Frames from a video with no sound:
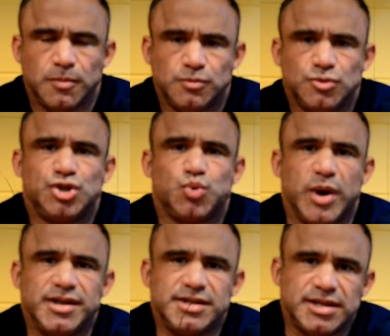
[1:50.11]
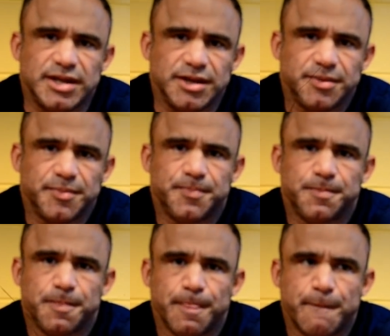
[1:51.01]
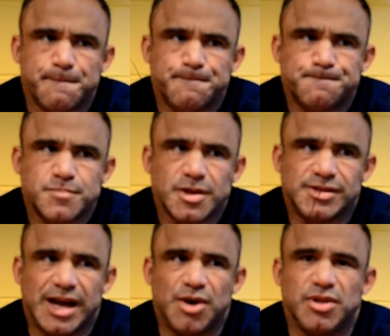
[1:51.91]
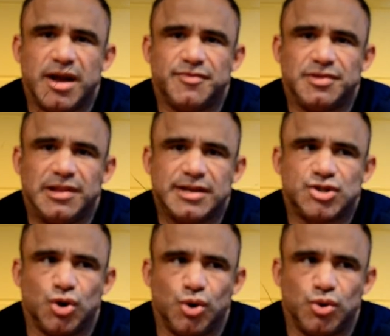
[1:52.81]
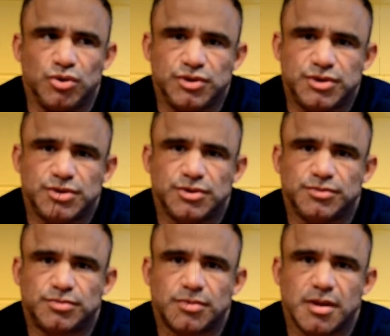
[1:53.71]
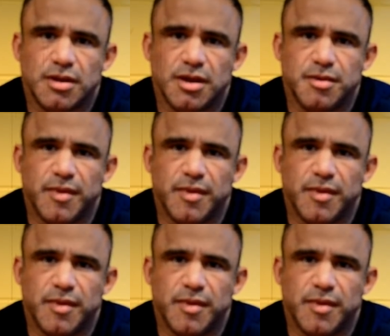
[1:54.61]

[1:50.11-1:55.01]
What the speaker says: We'll just wait and see. Because I will have less holes in my